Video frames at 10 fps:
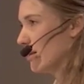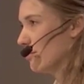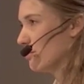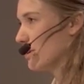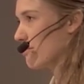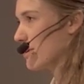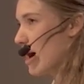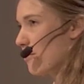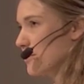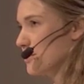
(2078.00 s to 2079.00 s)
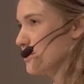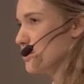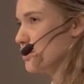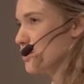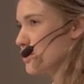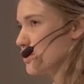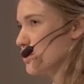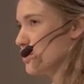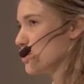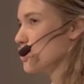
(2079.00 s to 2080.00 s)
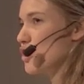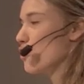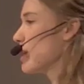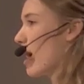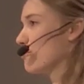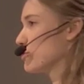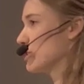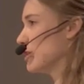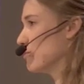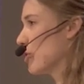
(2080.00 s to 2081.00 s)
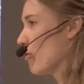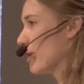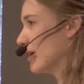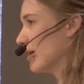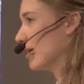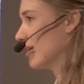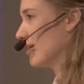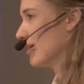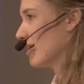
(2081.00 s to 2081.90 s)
and whatever happens, you just know you have to keep going.